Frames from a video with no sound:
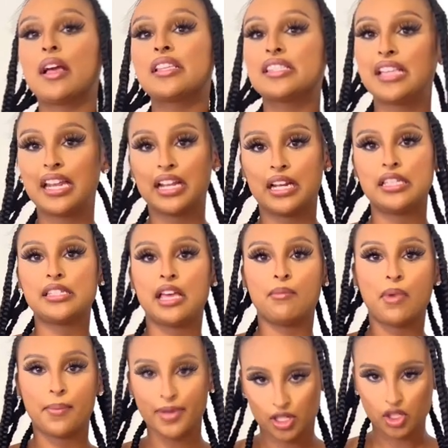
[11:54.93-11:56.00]
aesthetically take my
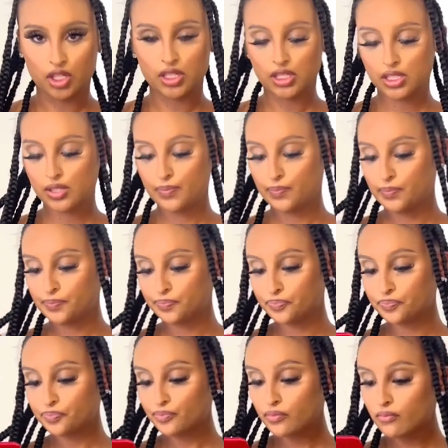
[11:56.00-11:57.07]
pictures.
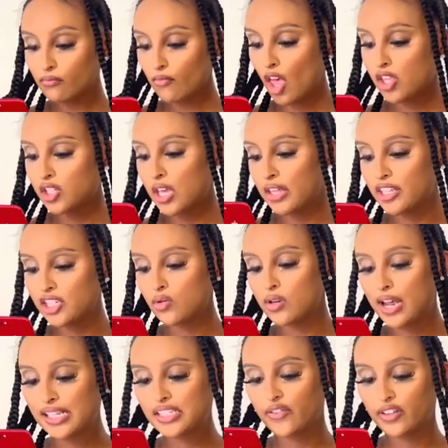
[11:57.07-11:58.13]
So yeah, these were
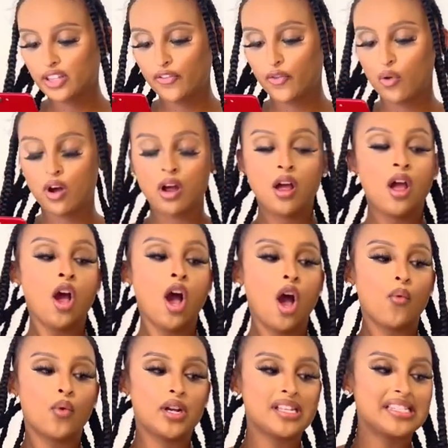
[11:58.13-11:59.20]
nineteen fifty-four. I'm
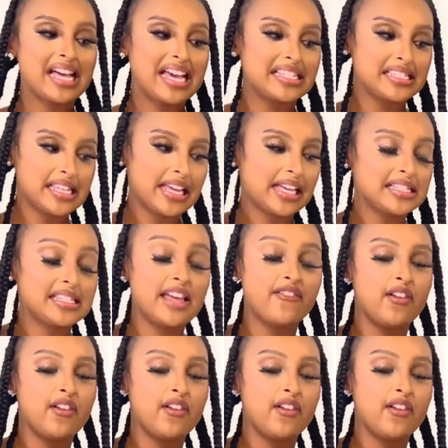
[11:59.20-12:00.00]
wearing a size six. They